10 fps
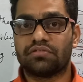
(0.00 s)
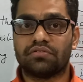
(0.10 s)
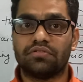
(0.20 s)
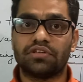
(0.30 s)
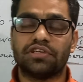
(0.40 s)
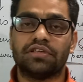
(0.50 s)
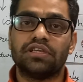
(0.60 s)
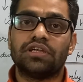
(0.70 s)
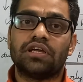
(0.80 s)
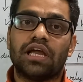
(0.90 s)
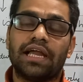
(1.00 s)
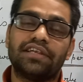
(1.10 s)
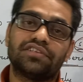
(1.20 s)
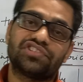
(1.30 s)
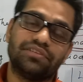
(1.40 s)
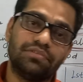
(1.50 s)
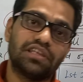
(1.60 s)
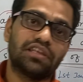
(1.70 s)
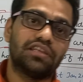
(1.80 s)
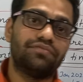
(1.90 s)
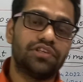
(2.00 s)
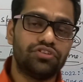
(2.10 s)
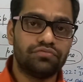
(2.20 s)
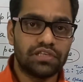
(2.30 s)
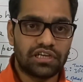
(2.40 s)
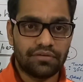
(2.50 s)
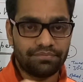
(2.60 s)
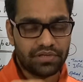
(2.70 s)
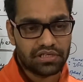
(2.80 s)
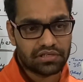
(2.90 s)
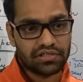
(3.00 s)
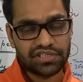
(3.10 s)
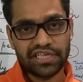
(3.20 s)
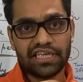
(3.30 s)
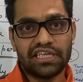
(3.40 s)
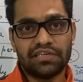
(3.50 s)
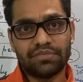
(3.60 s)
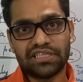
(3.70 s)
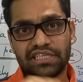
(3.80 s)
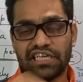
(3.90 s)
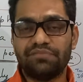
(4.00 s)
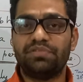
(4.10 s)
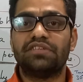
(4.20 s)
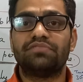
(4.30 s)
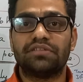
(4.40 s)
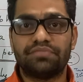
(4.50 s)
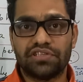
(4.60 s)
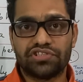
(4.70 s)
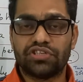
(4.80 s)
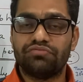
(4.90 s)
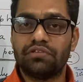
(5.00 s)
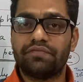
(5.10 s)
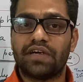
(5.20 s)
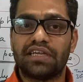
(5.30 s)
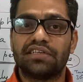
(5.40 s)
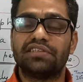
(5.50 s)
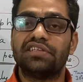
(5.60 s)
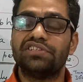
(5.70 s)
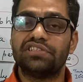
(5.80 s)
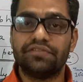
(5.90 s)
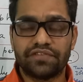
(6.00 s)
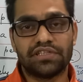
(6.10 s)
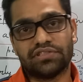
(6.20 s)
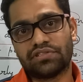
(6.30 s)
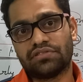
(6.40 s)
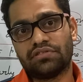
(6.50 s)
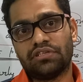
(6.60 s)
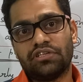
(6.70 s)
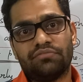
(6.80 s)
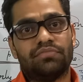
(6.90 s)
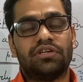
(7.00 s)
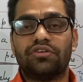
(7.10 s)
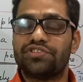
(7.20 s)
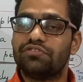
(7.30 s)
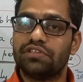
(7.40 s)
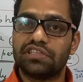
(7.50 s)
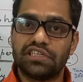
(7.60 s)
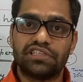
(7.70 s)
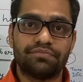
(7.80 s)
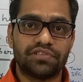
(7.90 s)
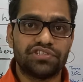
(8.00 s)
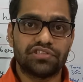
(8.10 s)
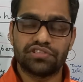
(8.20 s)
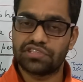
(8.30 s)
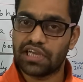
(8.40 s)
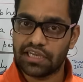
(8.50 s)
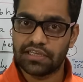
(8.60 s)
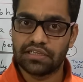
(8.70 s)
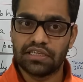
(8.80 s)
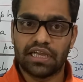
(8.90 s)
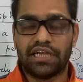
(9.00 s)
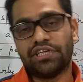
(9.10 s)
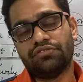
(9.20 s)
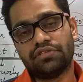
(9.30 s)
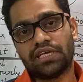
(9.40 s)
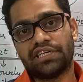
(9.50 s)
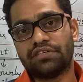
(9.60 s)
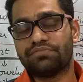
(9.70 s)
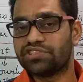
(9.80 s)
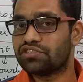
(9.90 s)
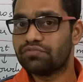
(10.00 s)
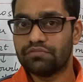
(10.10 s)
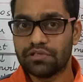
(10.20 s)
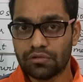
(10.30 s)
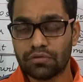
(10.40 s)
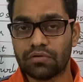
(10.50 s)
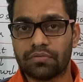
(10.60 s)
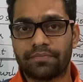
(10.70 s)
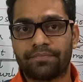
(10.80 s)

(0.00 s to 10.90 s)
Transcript: okay. And similarly, when you will compare the 10 a.m. and 10 p.m. temperature, you will find that there is a difference, because during day temperature is high and during night temperature will be low.